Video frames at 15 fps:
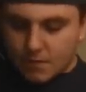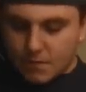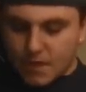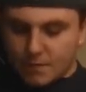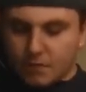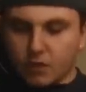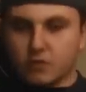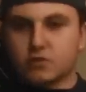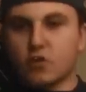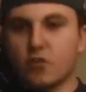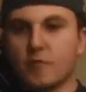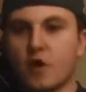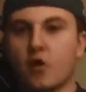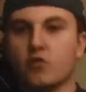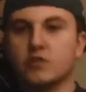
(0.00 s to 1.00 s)
People are
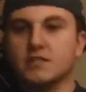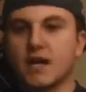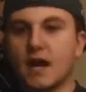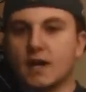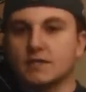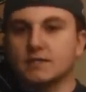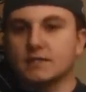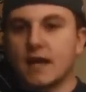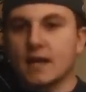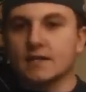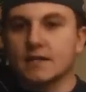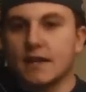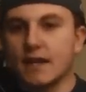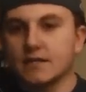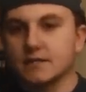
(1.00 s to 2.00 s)
talking about all these odds
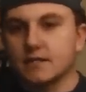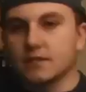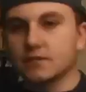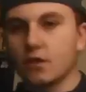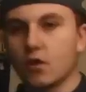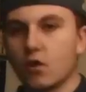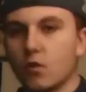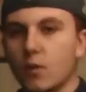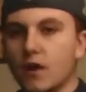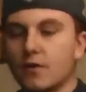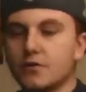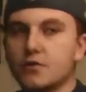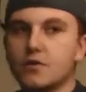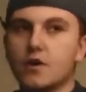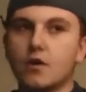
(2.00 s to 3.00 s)
stacked against us. Oh,
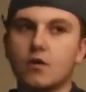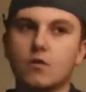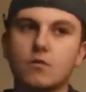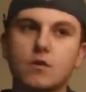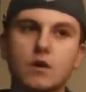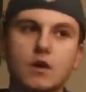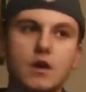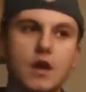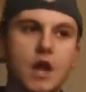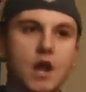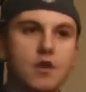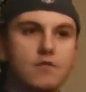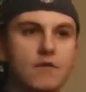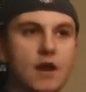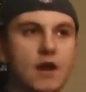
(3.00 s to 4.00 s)
well, you know,
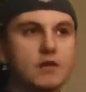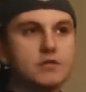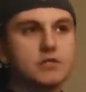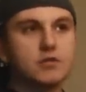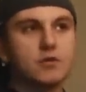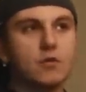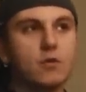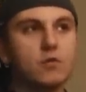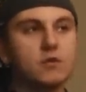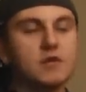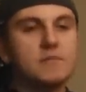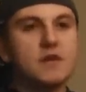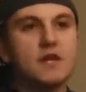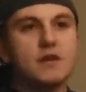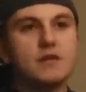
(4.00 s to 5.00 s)
Aaron Rodgers only
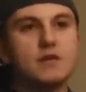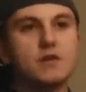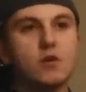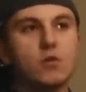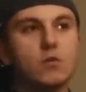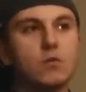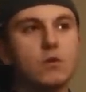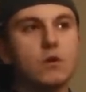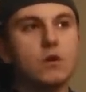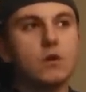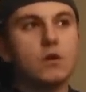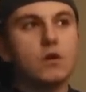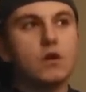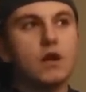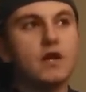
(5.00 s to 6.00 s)
beat, you know,
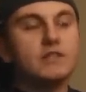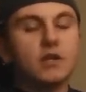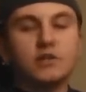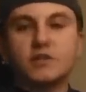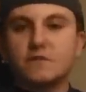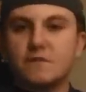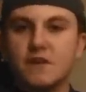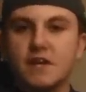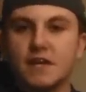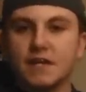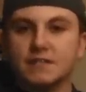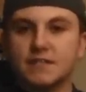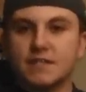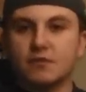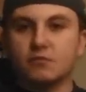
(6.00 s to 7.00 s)
is undefeated
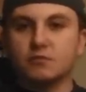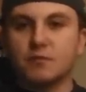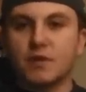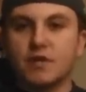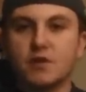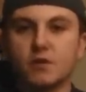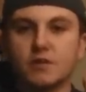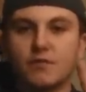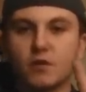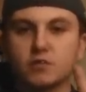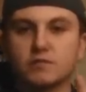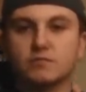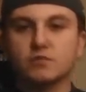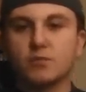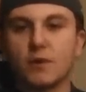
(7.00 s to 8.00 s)
against the Eagles, but he only
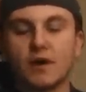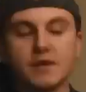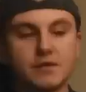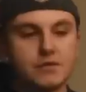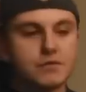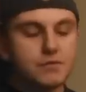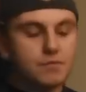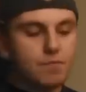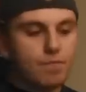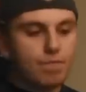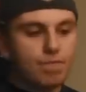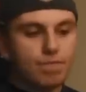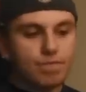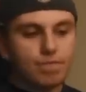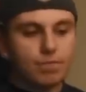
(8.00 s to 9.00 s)
versed them twice.
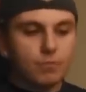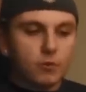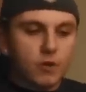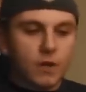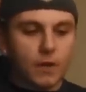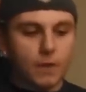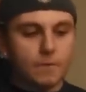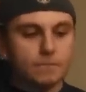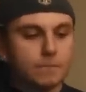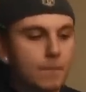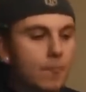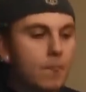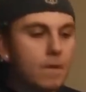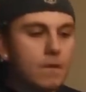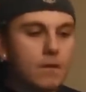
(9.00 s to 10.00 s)
Okay.
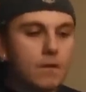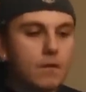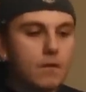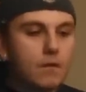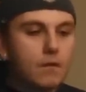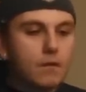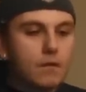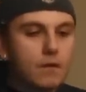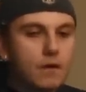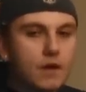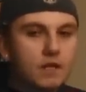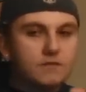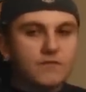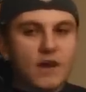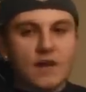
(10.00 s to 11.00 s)
He
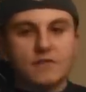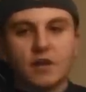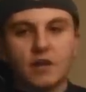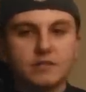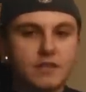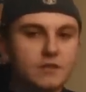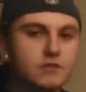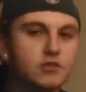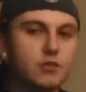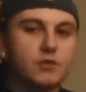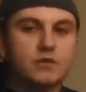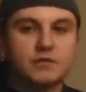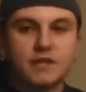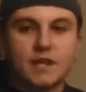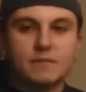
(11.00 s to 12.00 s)
has 5 touchdowns, 2
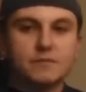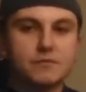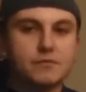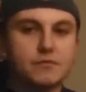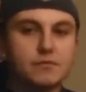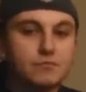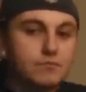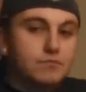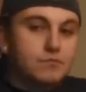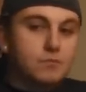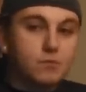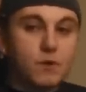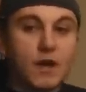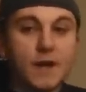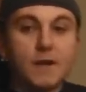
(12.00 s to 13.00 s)
interceptions.
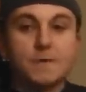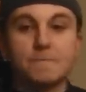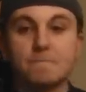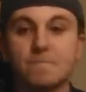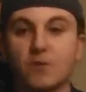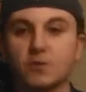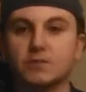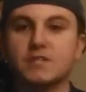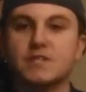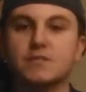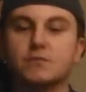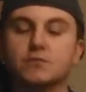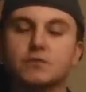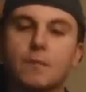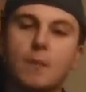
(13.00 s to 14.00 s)
Okay. Versus the
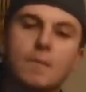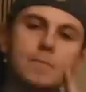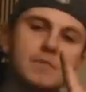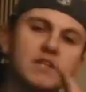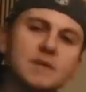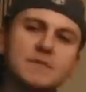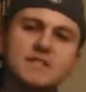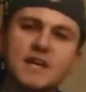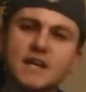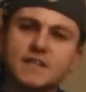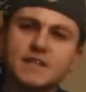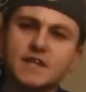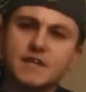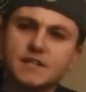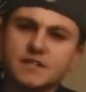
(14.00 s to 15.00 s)
Eagles. But let me tell you
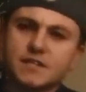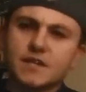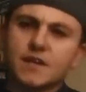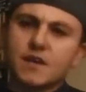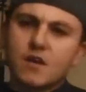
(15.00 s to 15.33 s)
this.